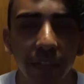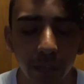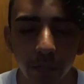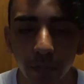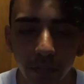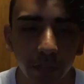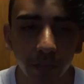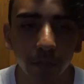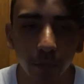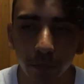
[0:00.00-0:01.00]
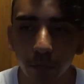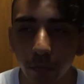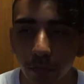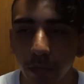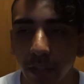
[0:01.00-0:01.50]
and Thursday, just
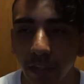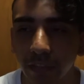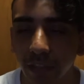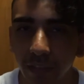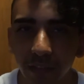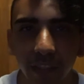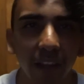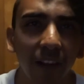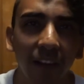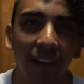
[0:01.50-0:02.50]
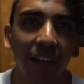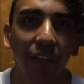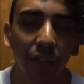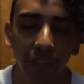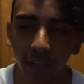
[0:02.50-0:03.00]
those 3 days, and I was like, all right, you
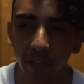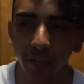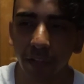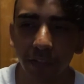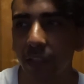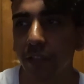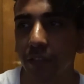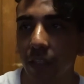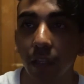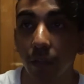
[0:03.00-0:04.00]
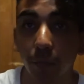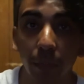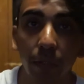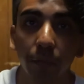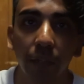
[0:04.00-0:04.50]
know, and the other days, I could
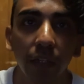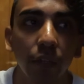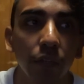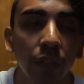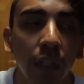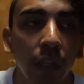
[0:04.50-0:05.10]
make up videos.